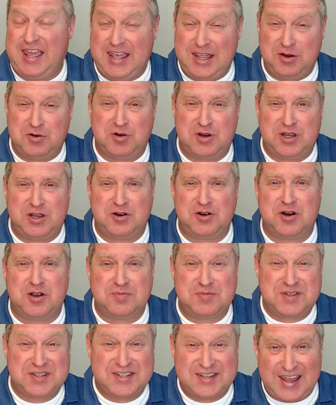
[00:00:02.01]
angry or
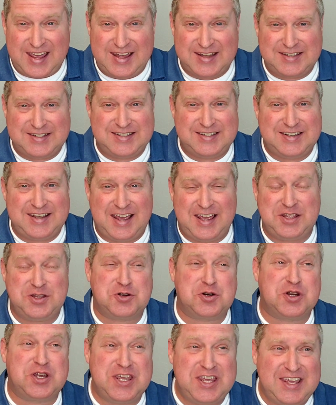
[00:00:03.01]
upset at
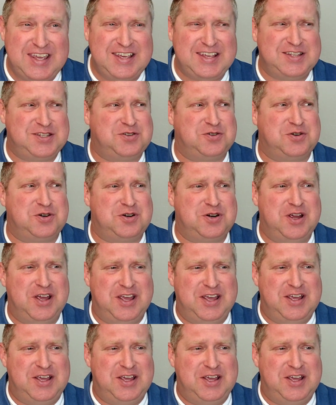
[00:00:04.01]
your kids, or